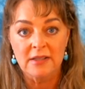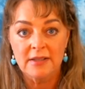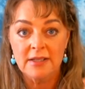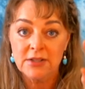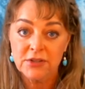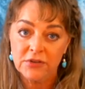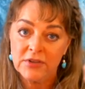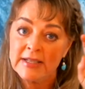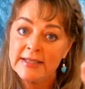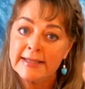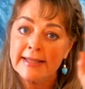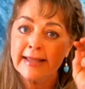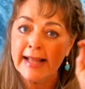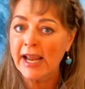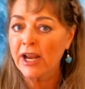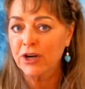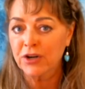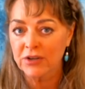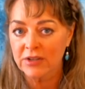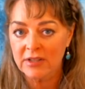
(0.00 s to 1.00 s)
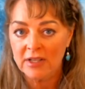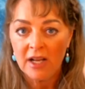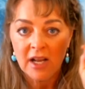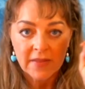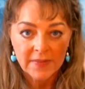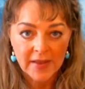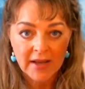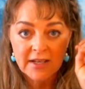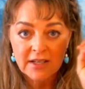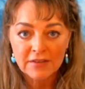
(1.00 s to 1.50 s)
These are his layers
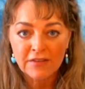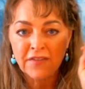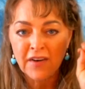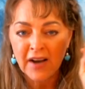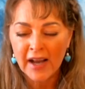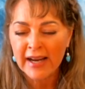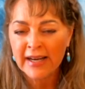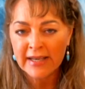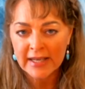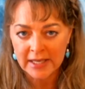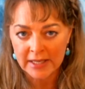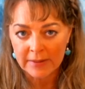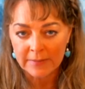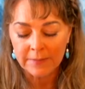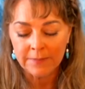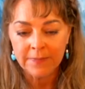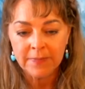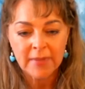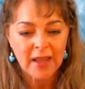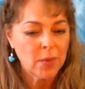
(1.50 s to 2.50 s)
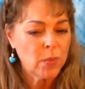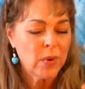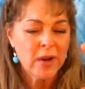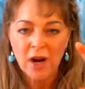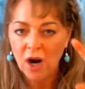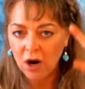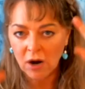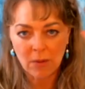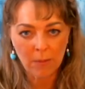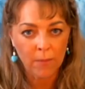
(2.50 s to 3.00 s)
that define him. And we
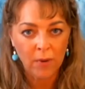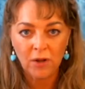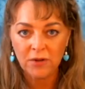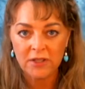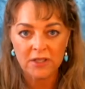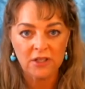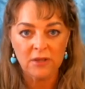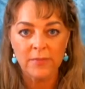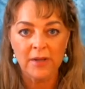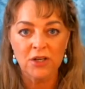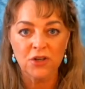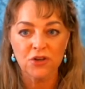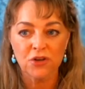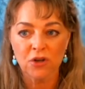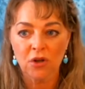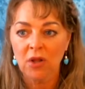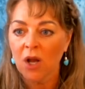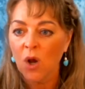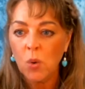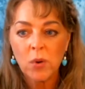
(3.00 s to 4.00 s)
are multidimensional.